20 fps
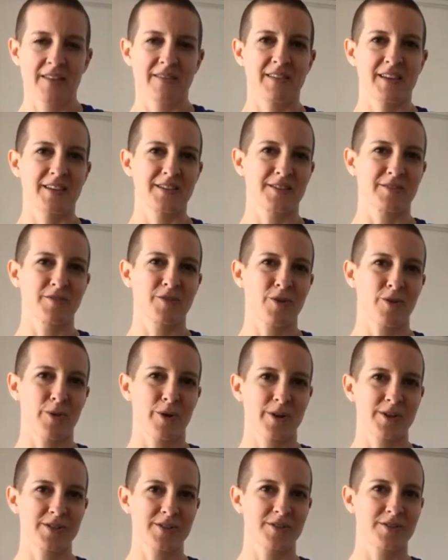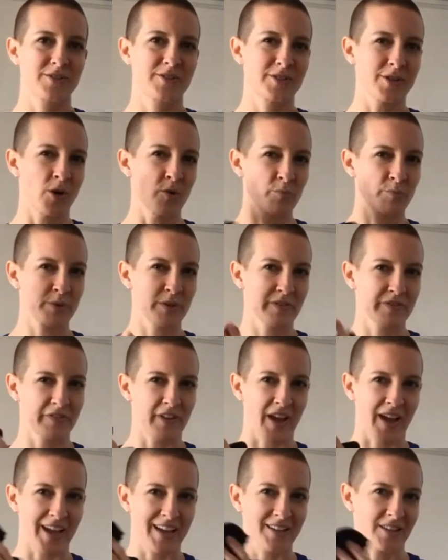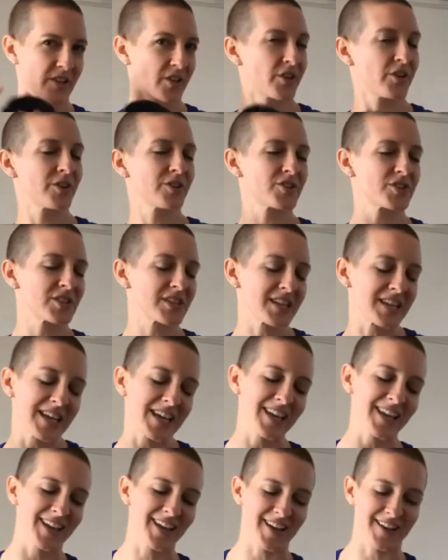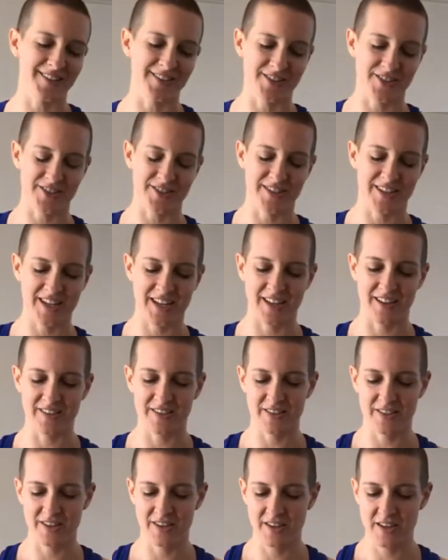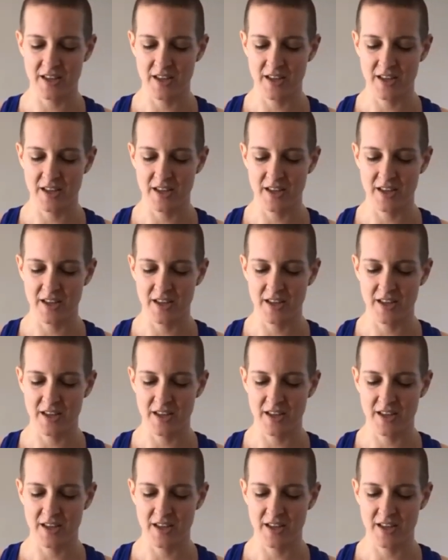These, of course, don't provide the cushioning underneath